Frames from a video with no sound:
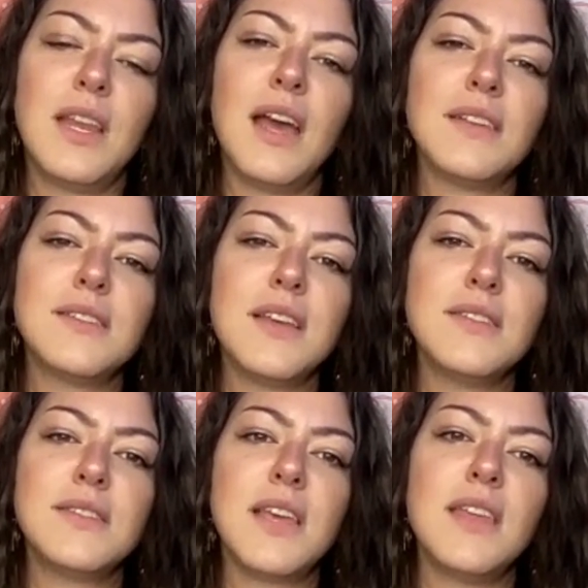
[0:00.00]
And as I
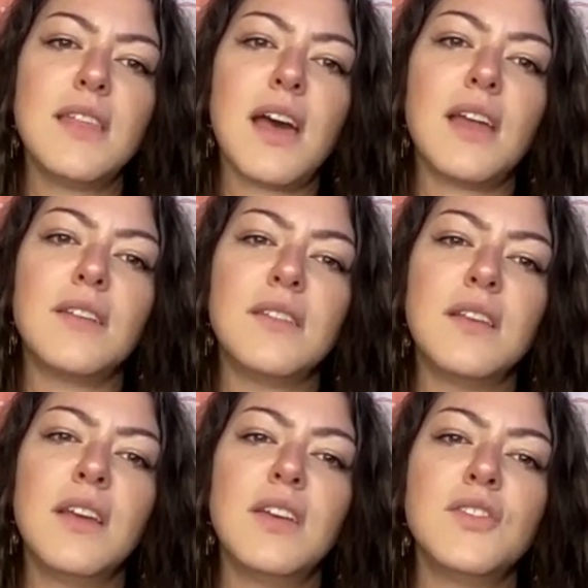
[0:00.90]
say that,
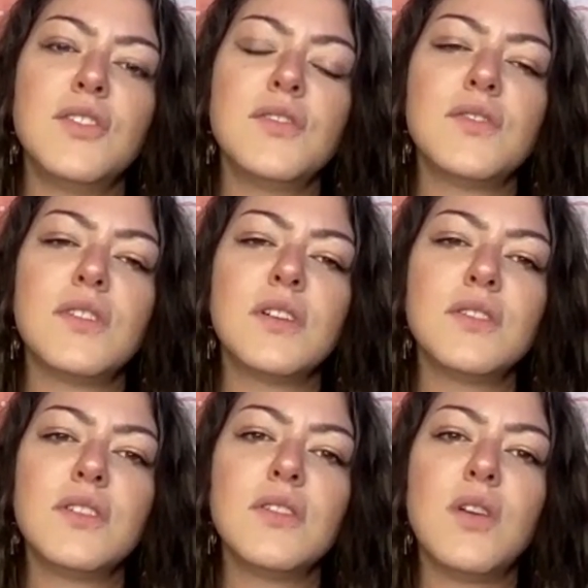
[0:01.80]
just
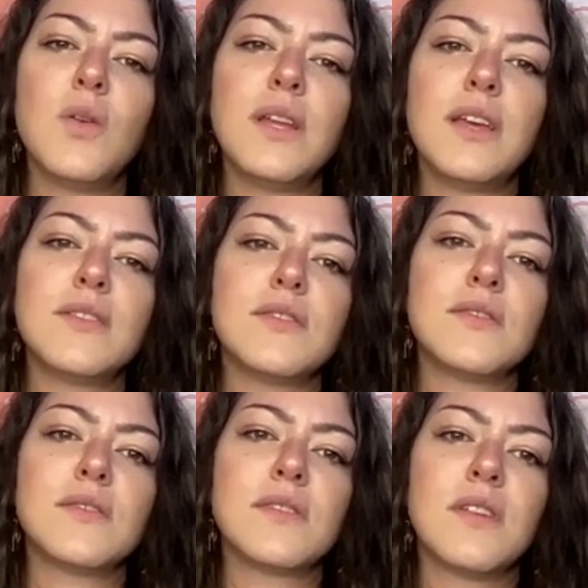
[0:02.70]
start to
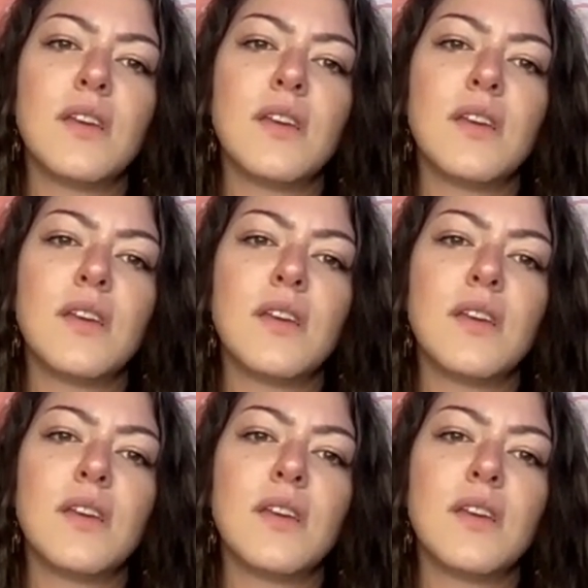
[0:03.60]
notice